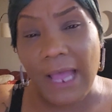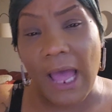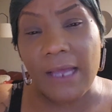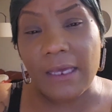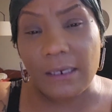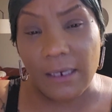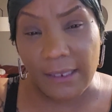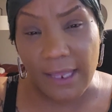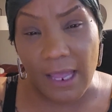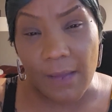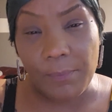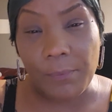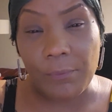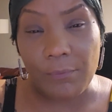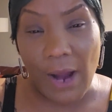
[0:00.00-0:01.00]
I could have
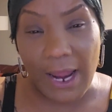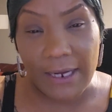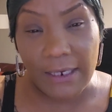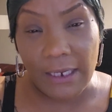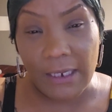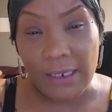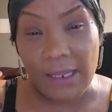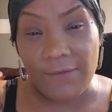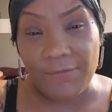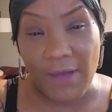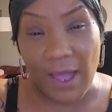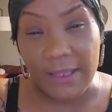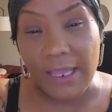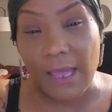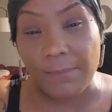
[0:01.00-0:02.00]
kept writing if
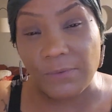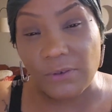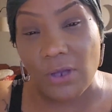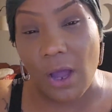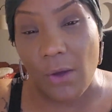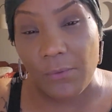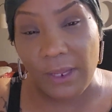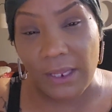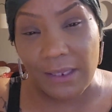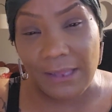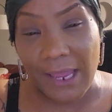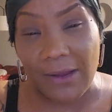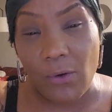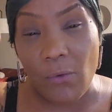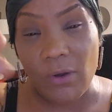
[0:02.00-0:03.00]
I kept going,
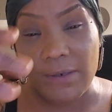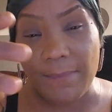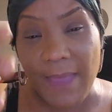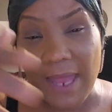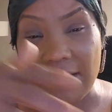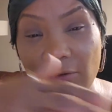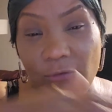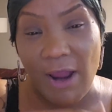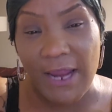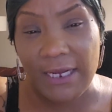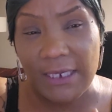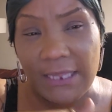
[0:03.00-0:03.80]
like automatic writing.